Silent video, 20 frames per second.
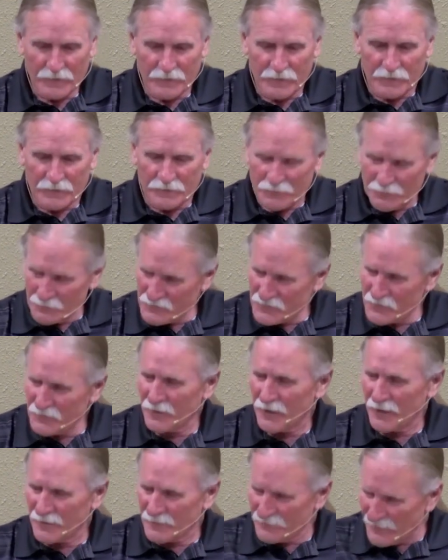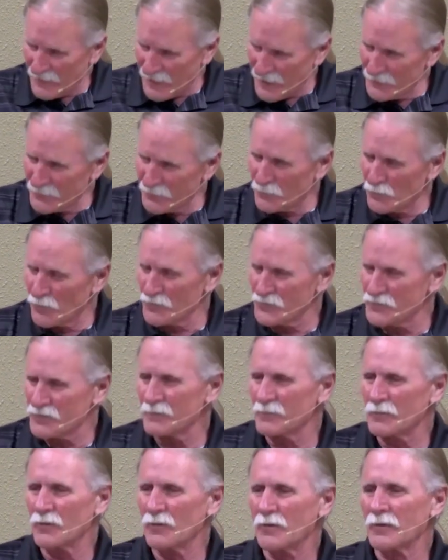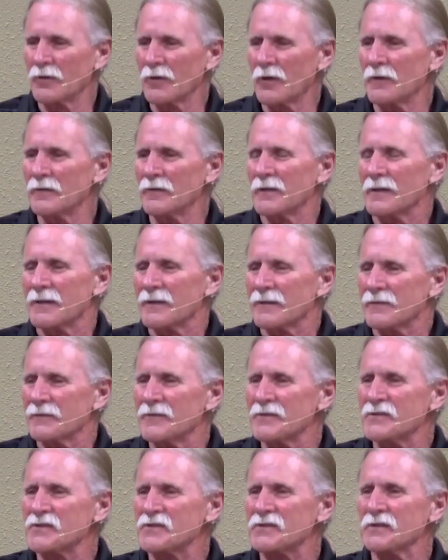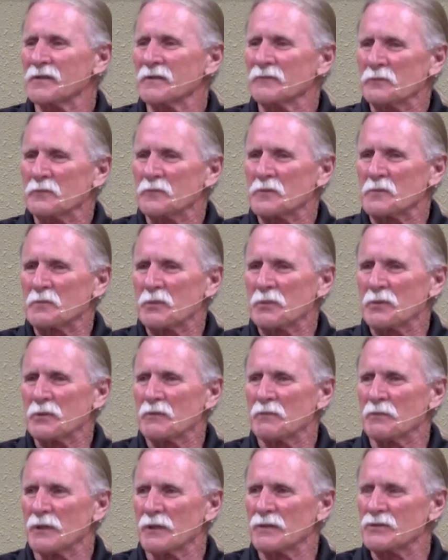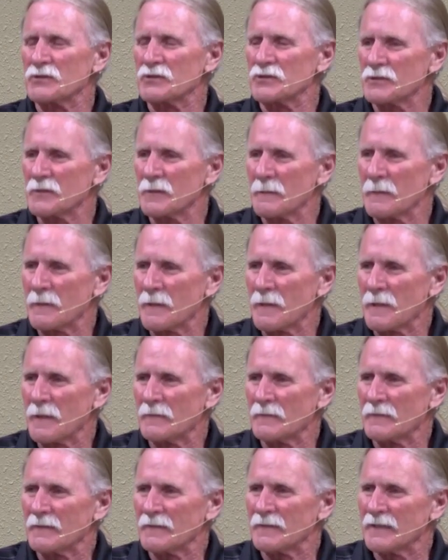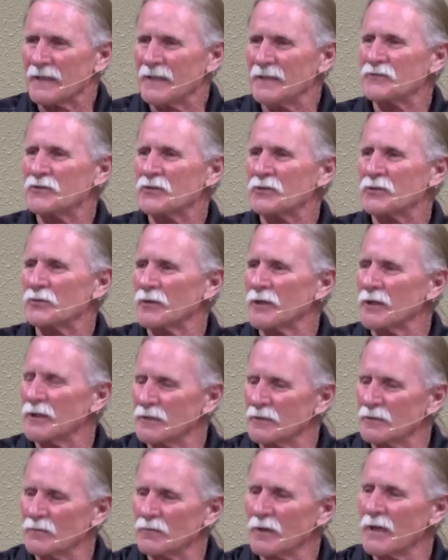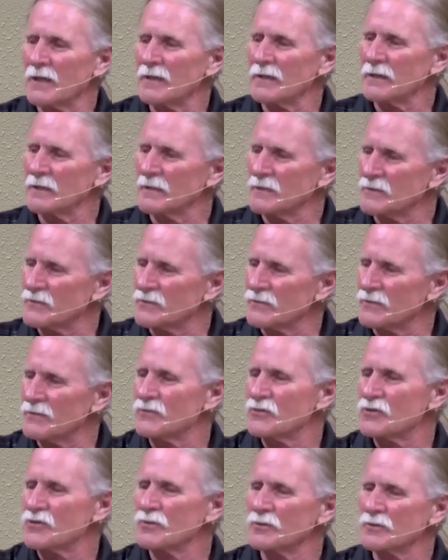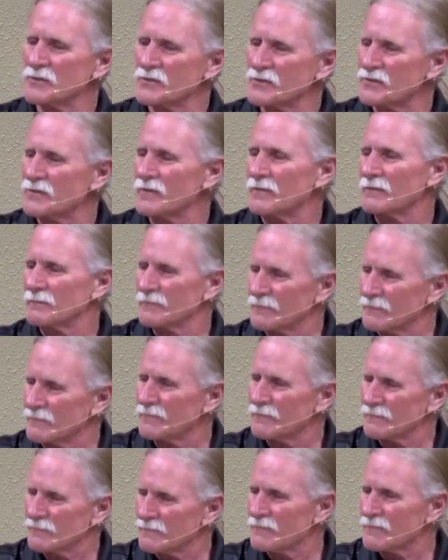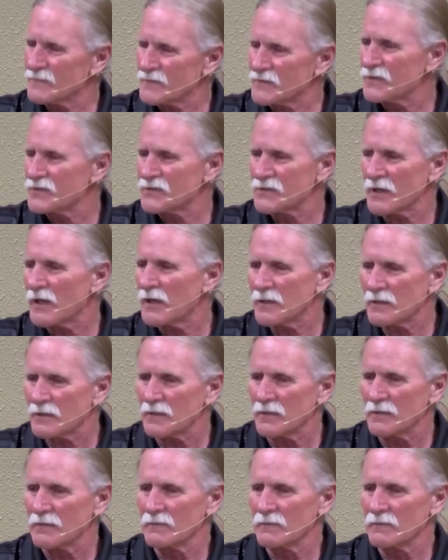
there was a lot of idol worship going on. This stuff was pretty much integrated right into Jewish society.